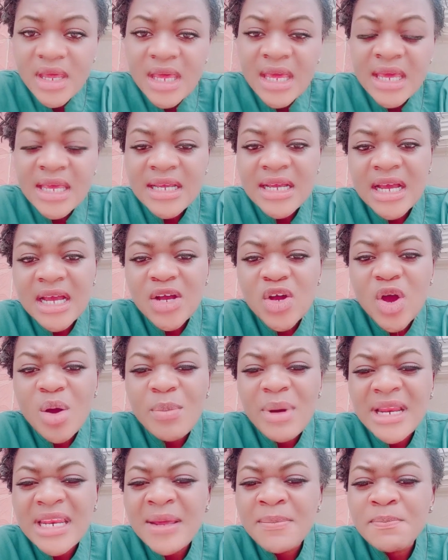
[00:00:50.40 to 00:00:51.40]
It can
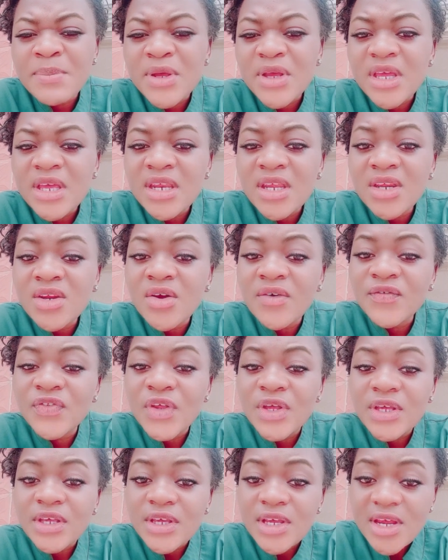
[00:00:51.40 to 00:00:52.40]
come at the beginning of
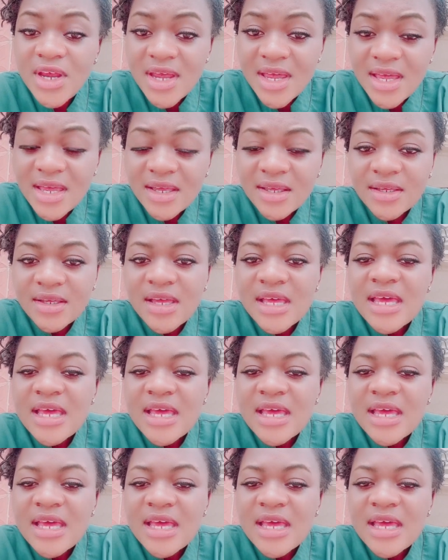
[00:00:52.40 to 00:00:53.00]
the year,